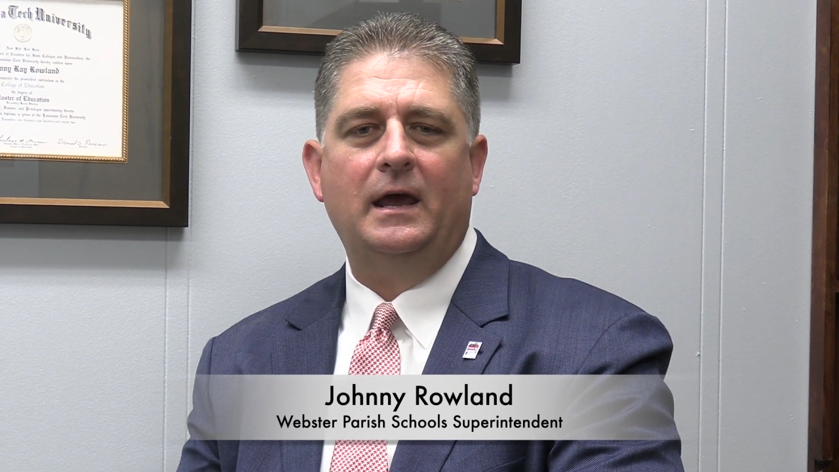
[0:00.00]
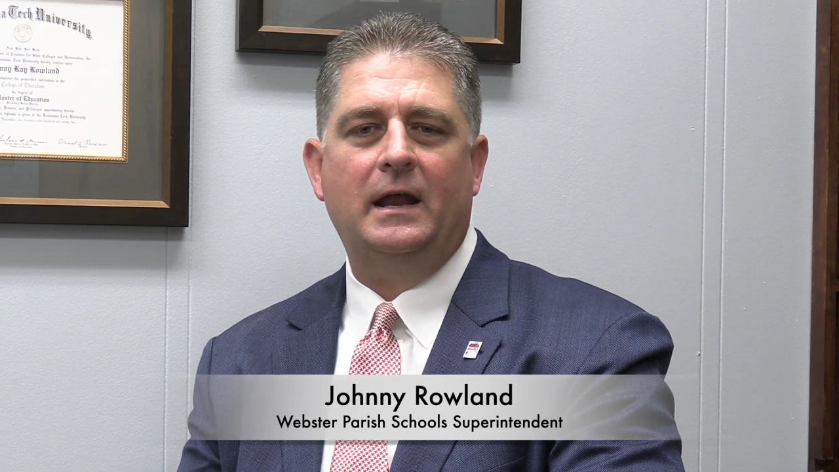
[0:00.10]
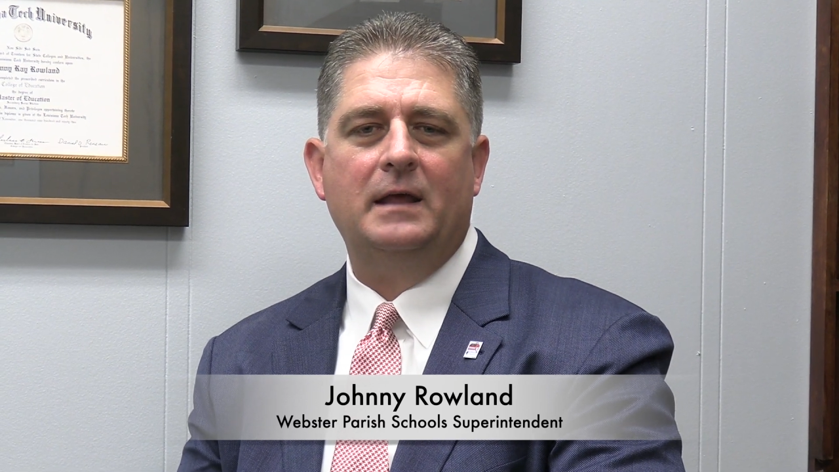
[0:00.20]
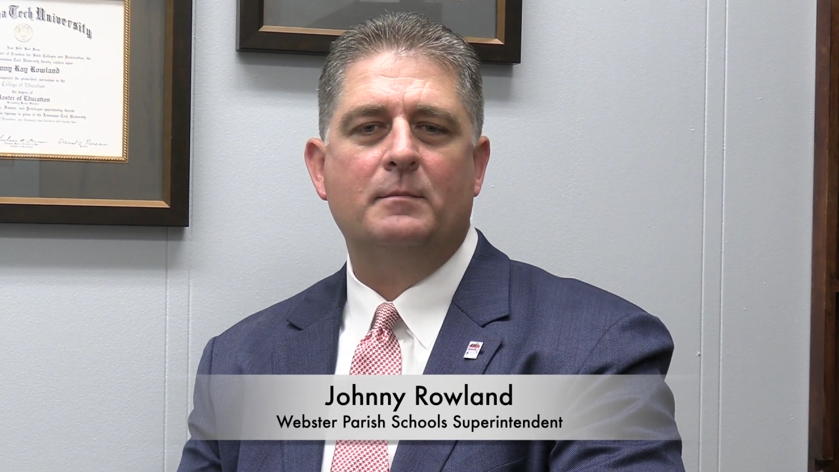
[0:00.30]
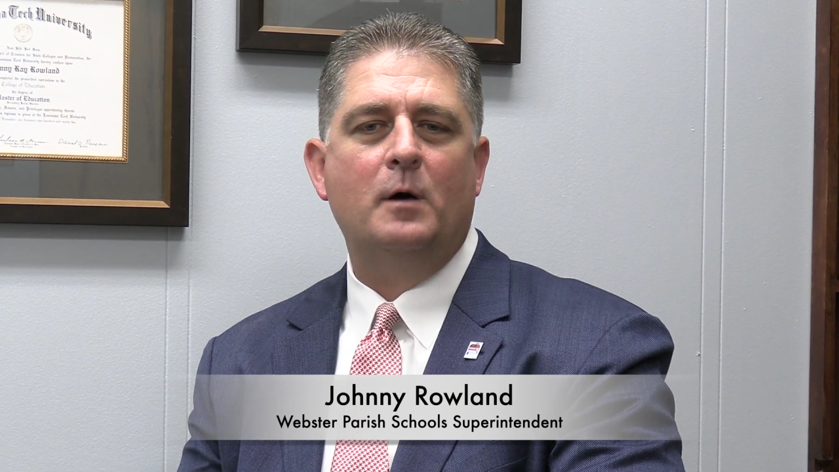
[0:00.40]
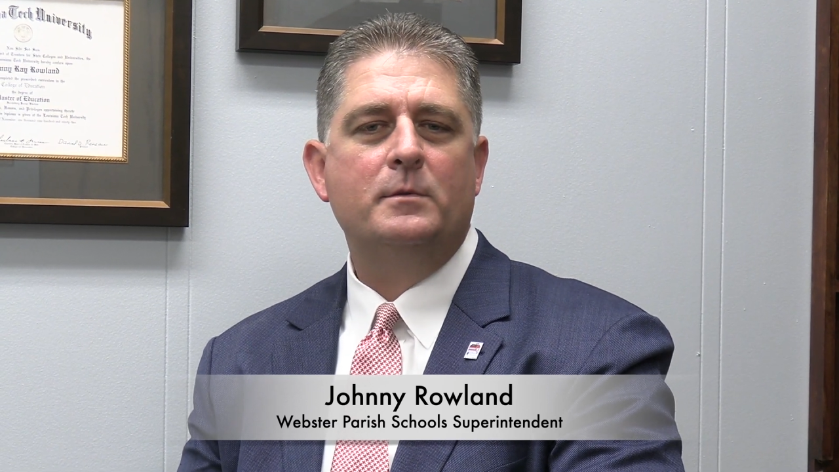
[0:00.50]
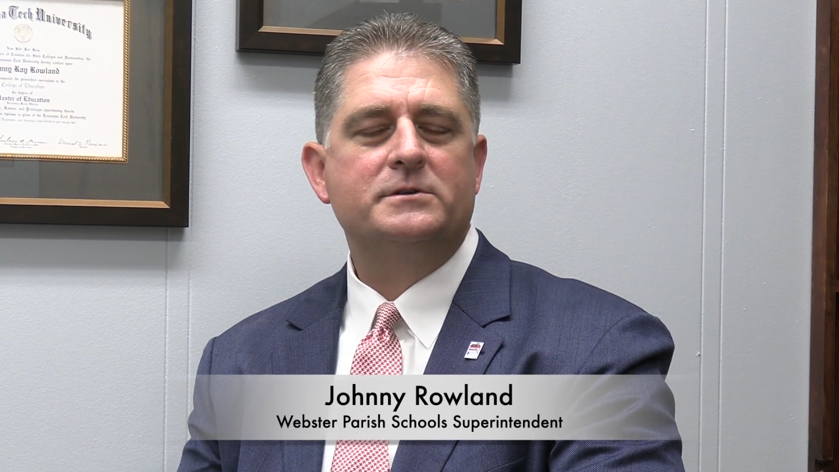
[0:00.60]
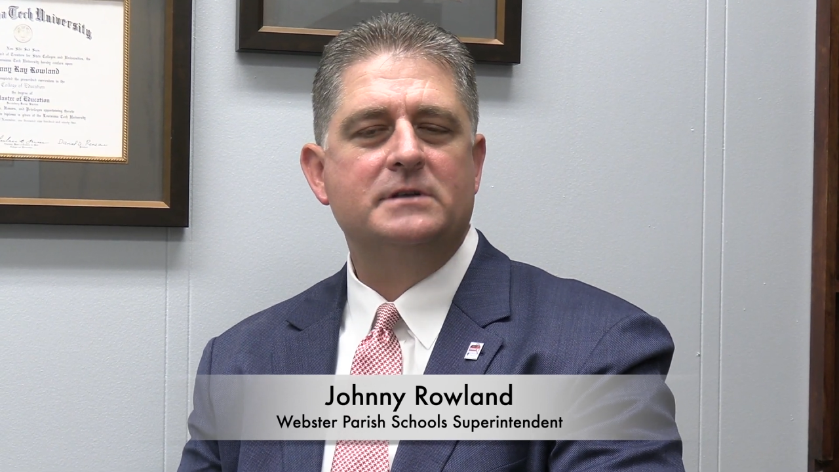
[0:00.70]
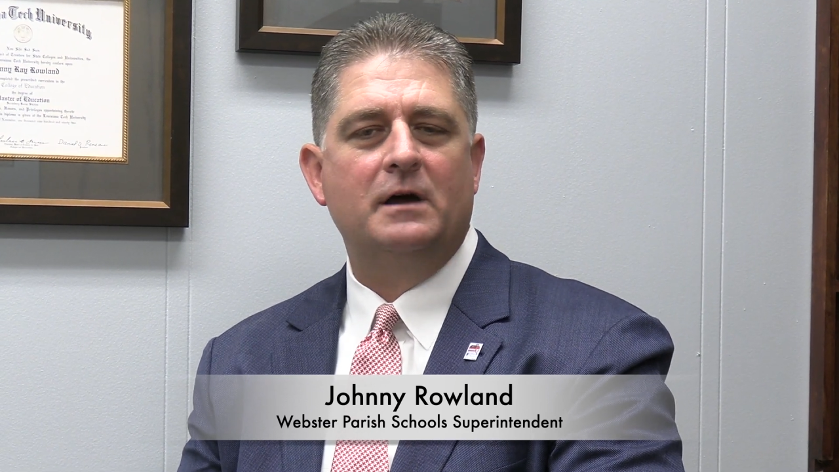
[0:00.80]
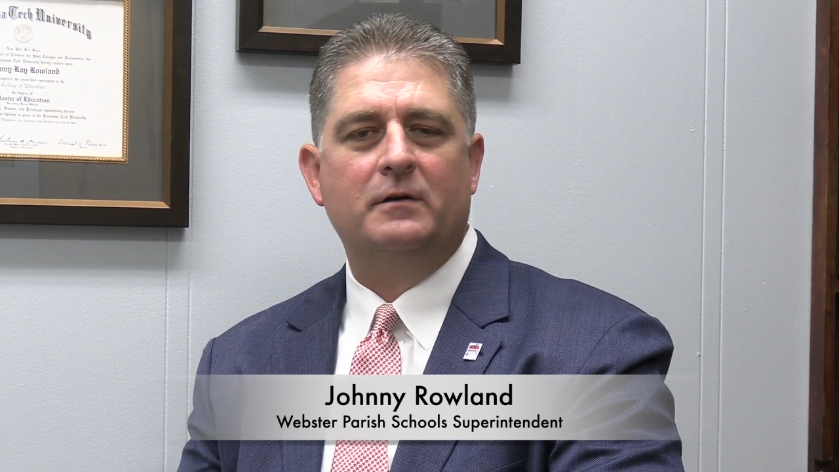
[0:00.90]
at a
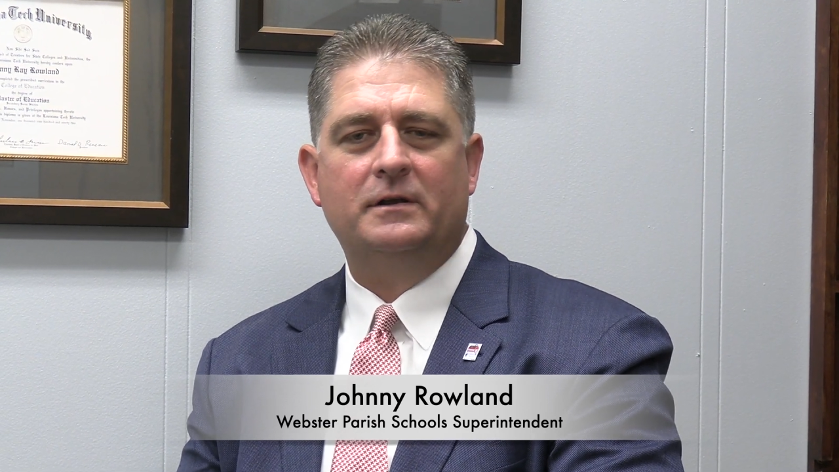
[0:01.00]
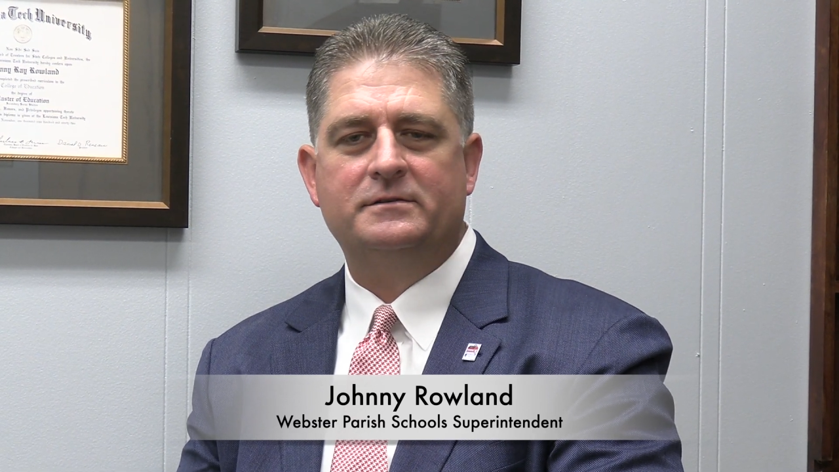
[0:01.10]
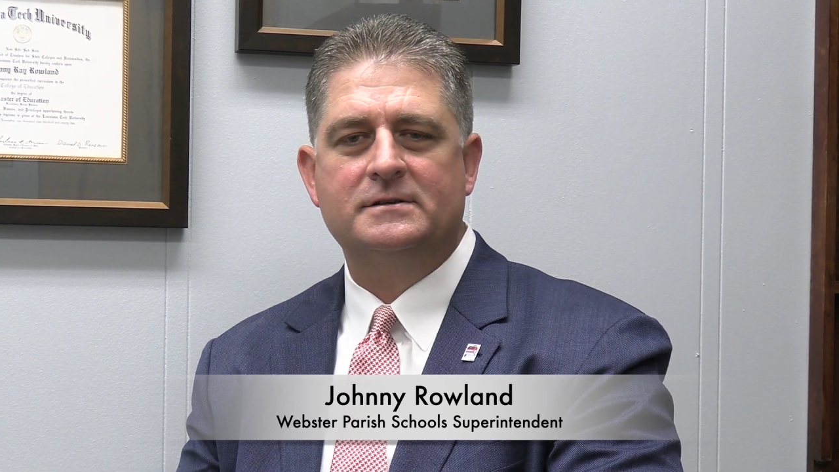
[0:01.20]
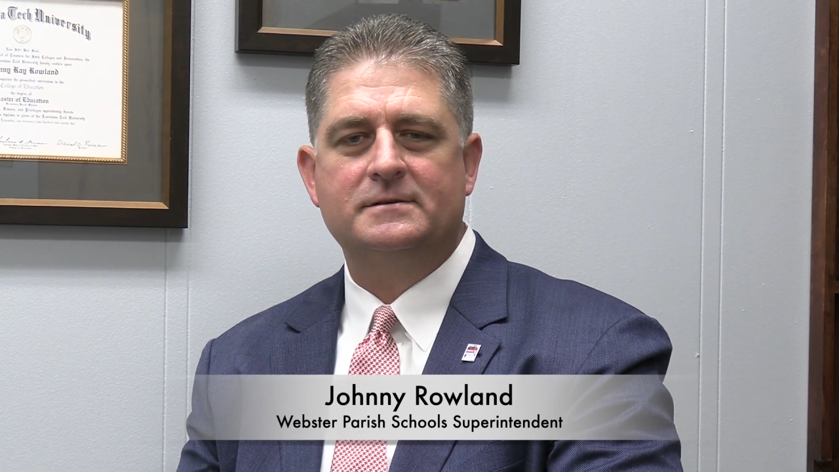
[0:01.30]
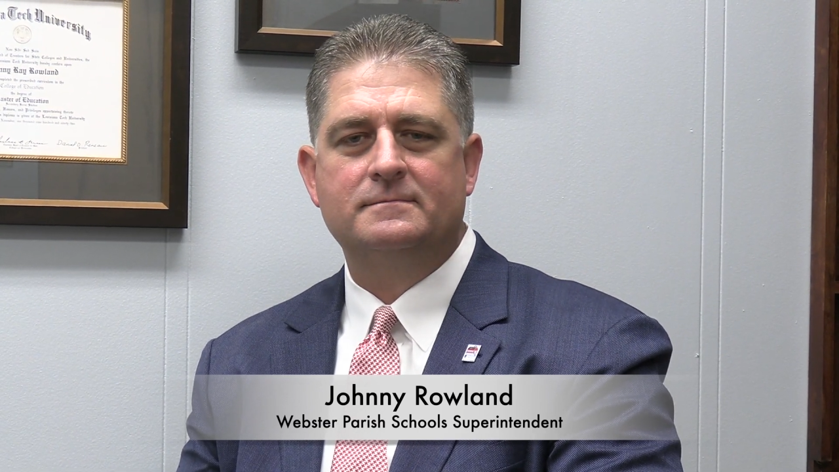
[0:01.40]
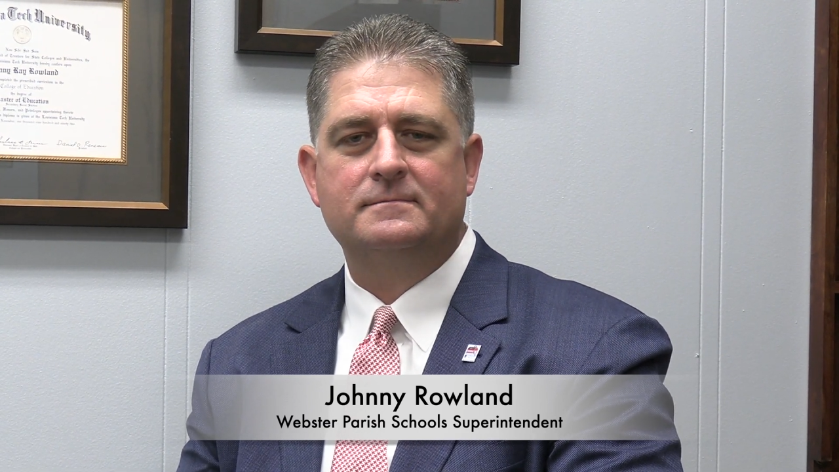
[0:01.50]
moment's notice,